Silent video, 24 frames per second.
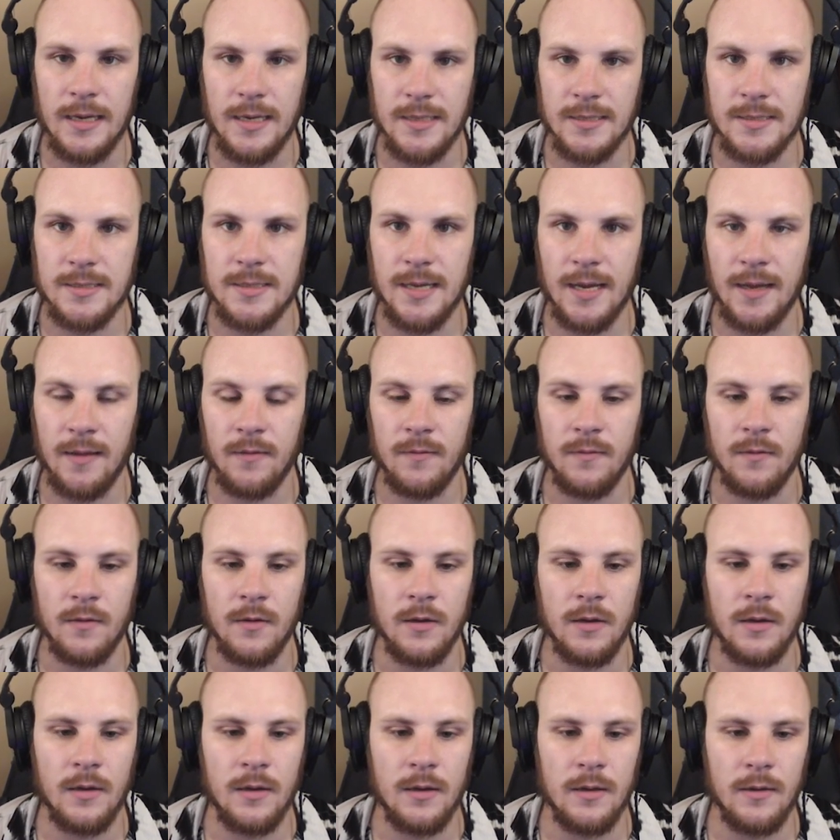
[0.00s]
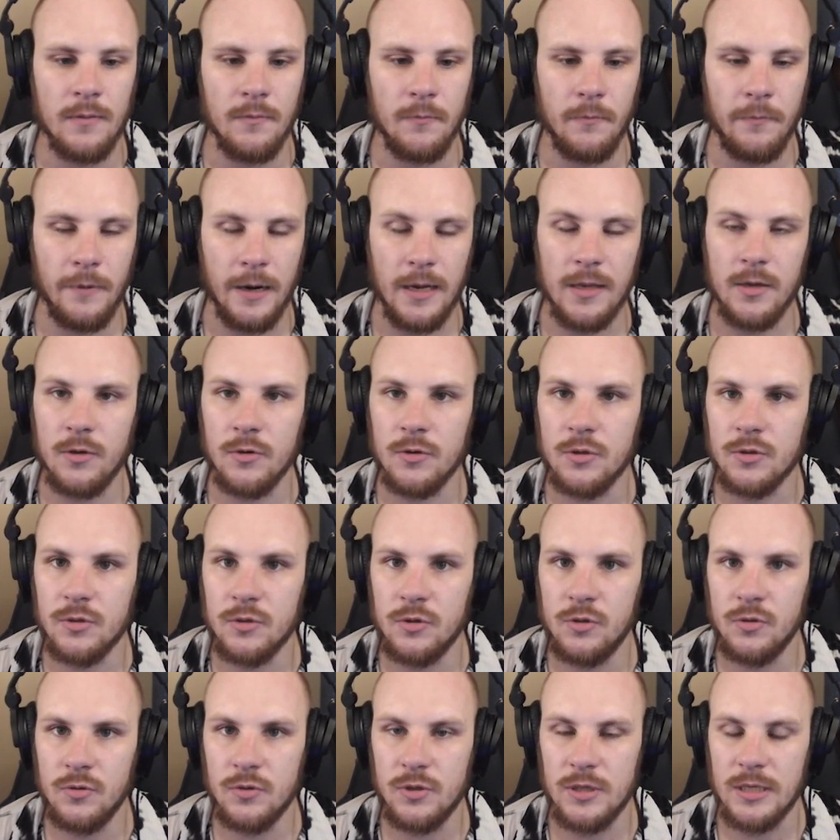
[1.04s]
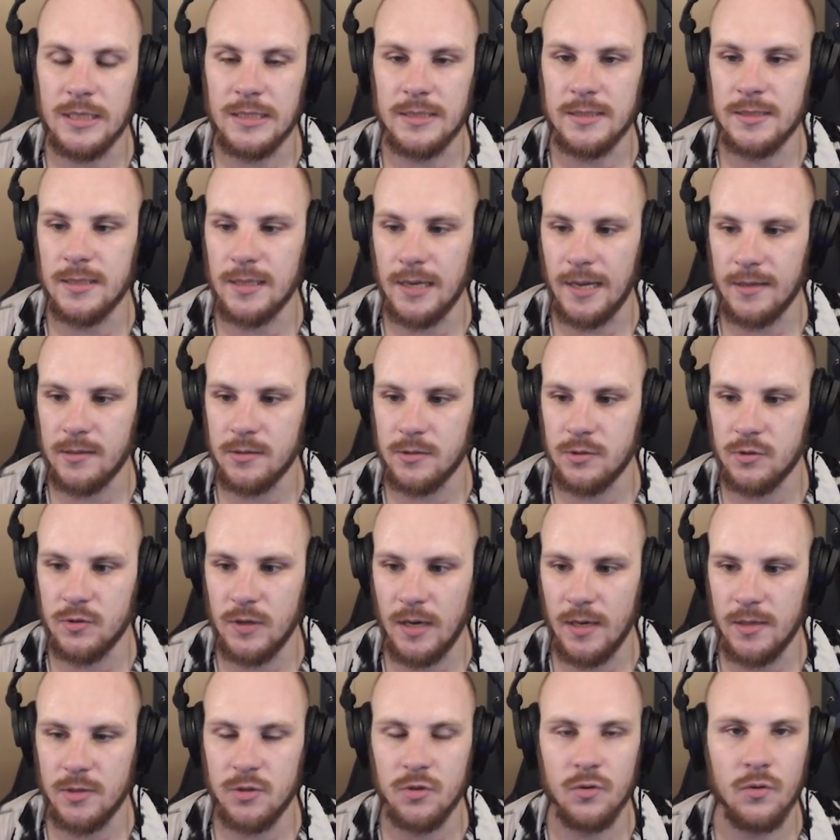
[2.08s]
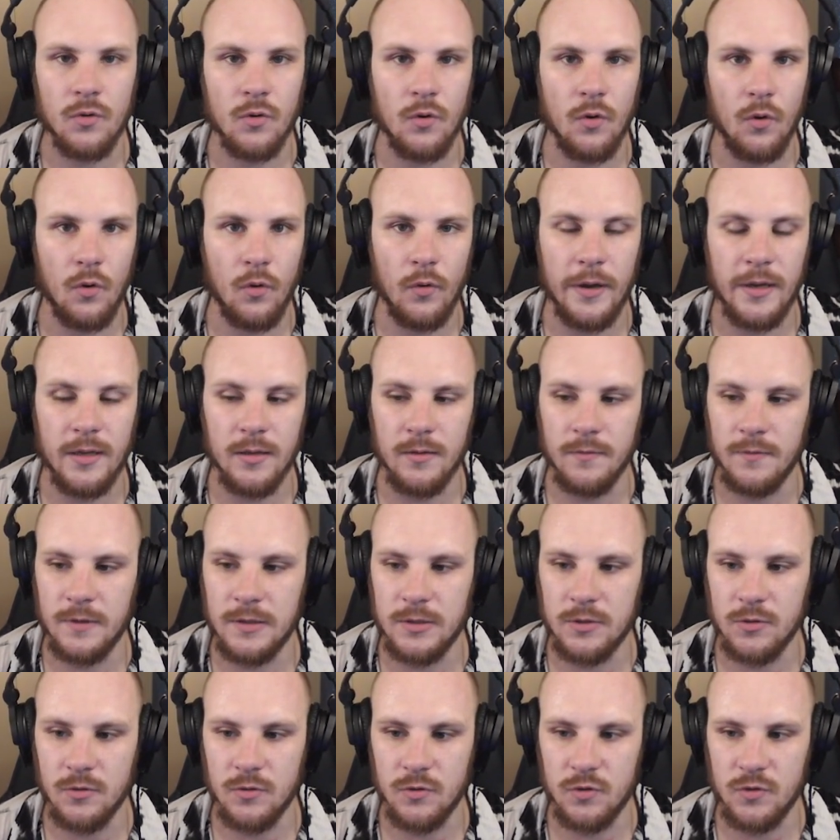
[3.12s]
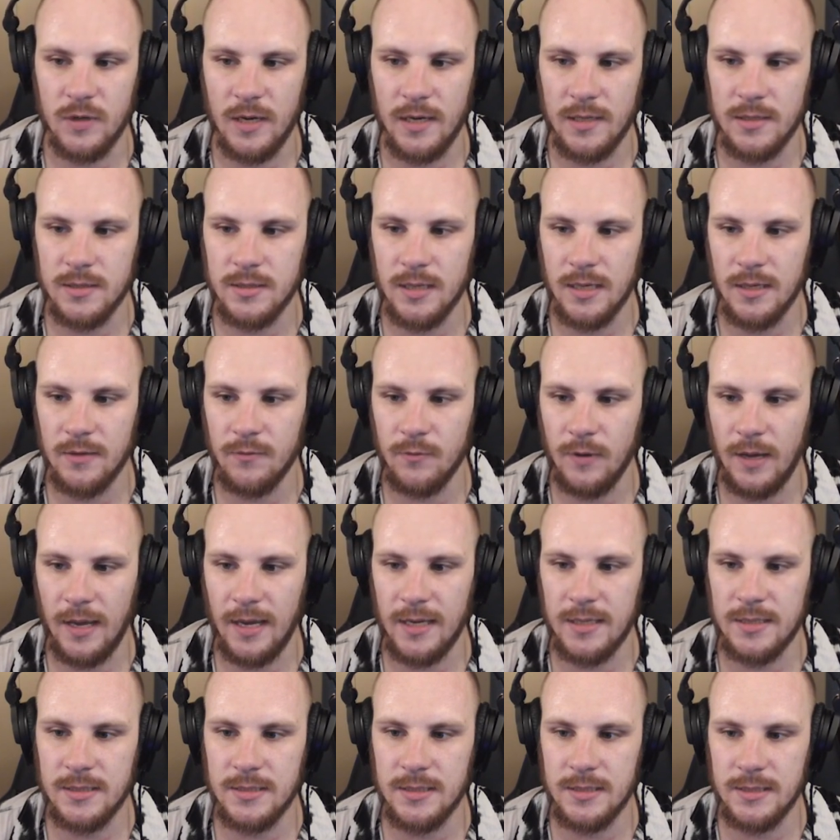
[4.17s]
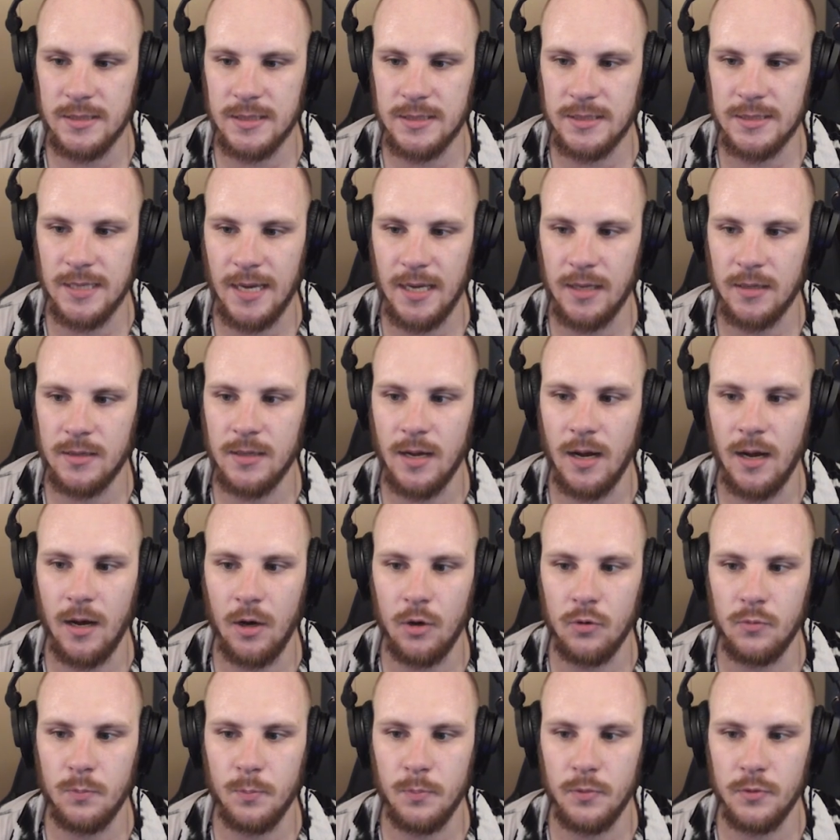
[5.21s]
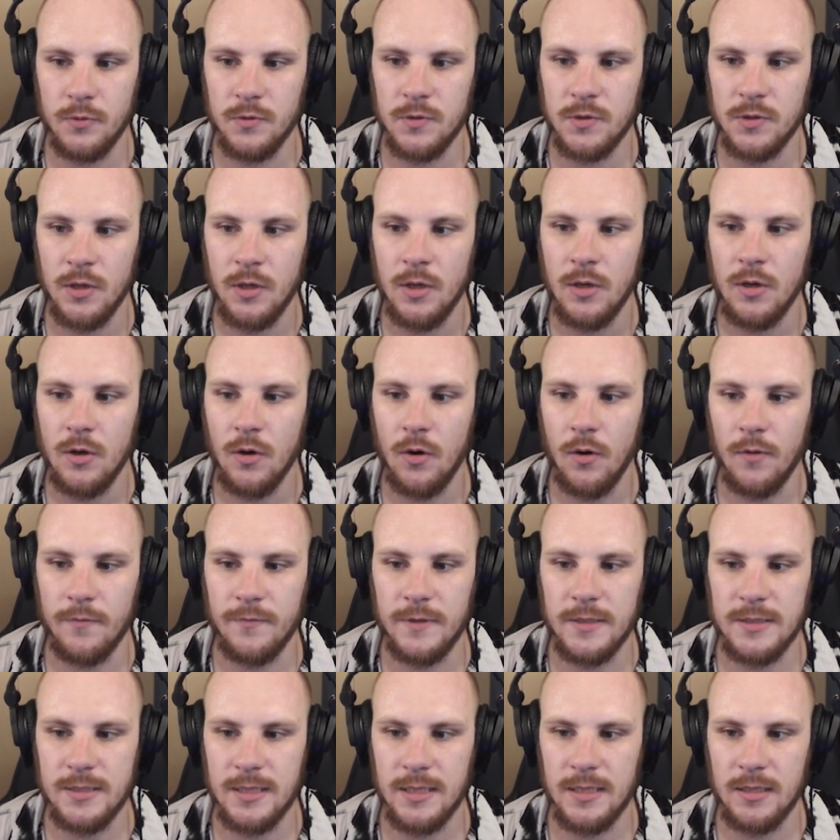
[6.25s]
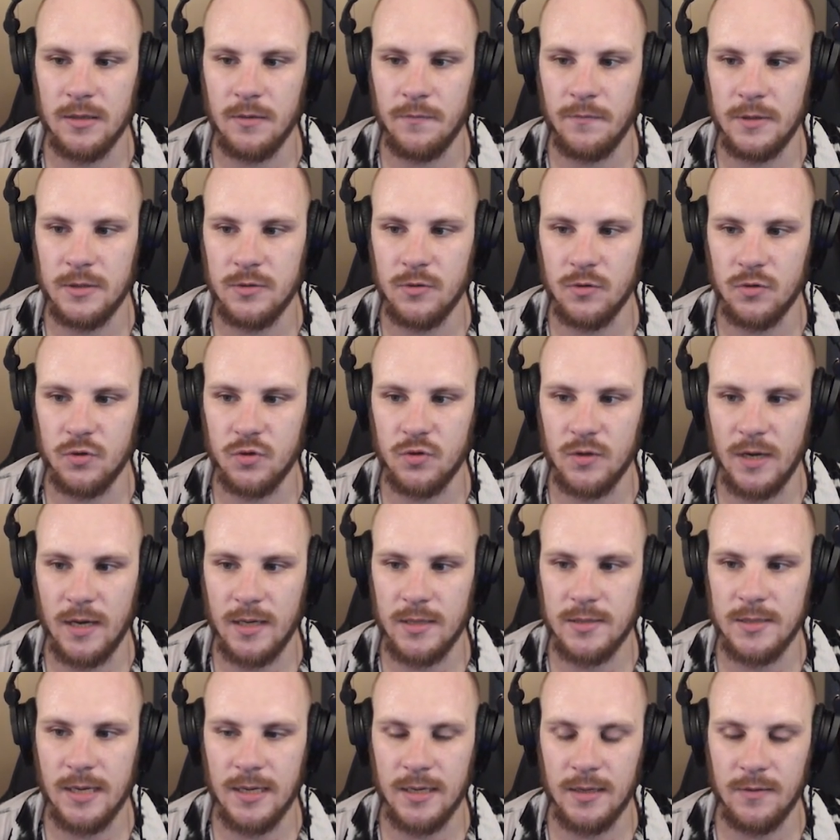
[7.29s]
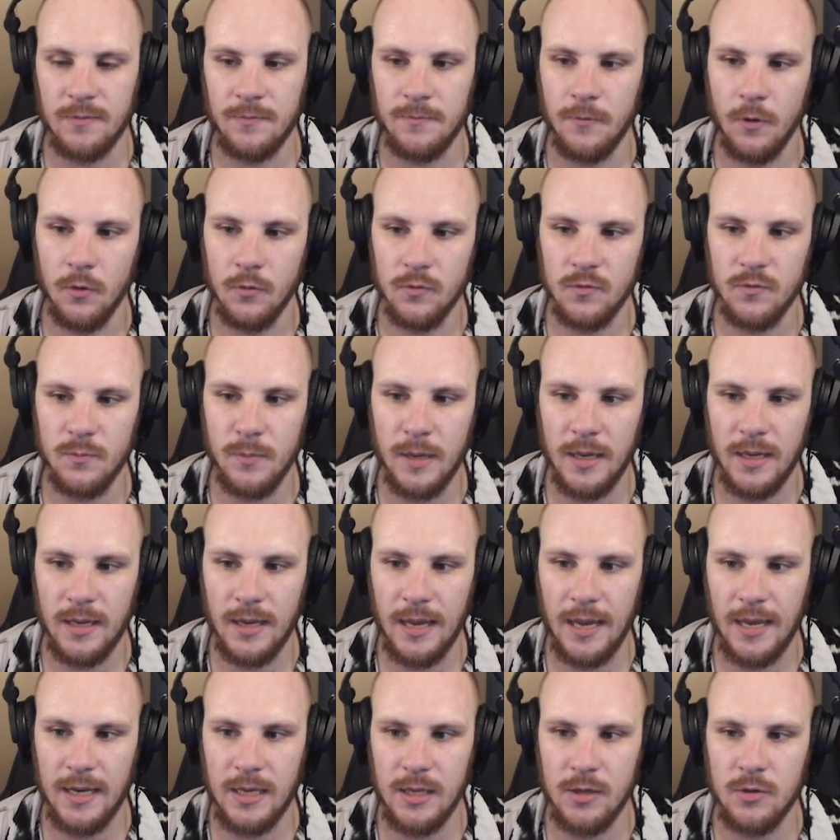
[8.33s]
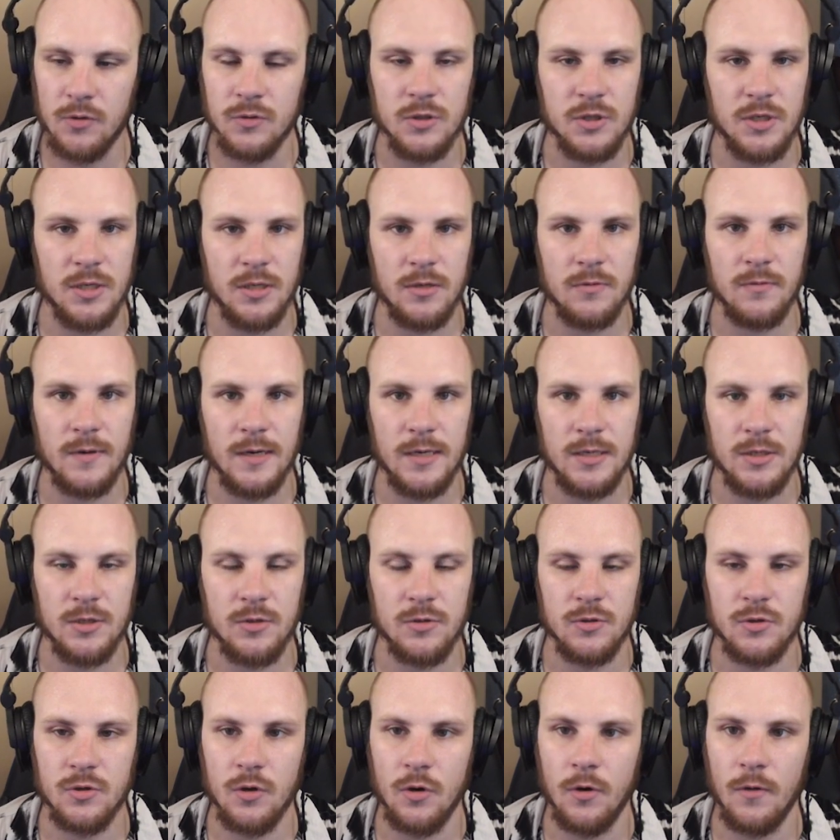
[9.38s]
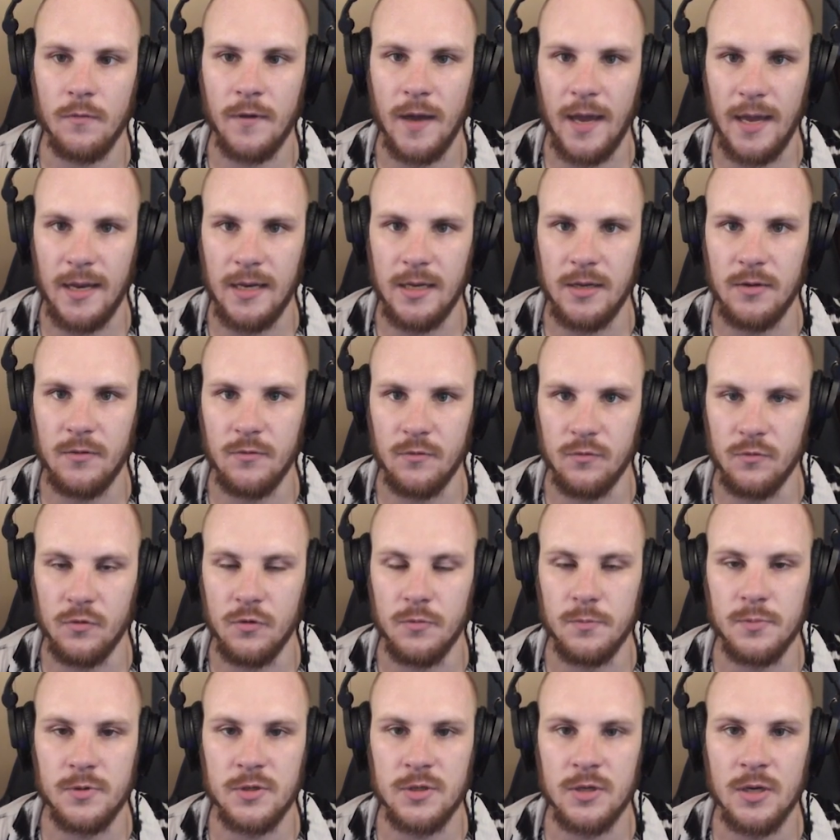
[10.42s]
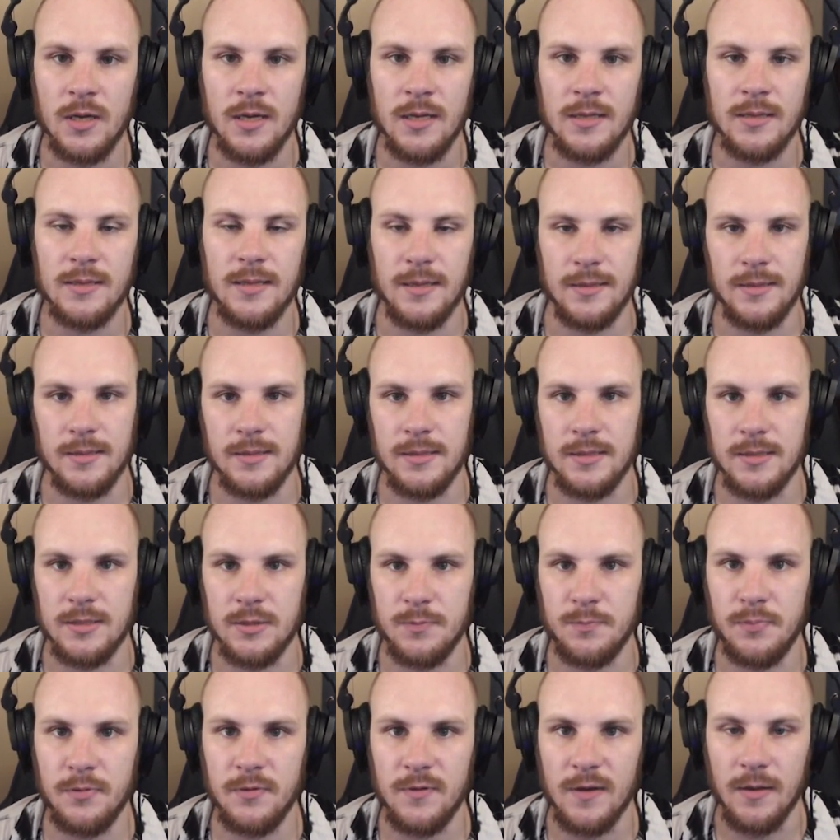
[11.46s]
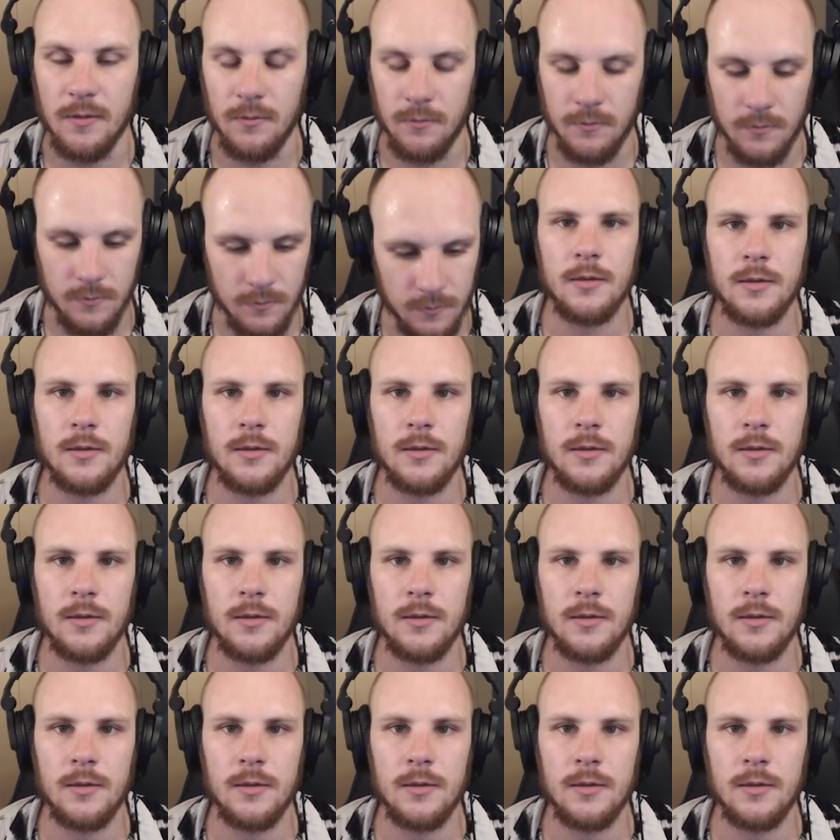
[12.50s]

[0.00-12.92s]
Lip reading: is that when you're using selected tracks or all individual tracks, it will actually take the output of this individual tracks and it won't make any considerations of any groups that it is put in.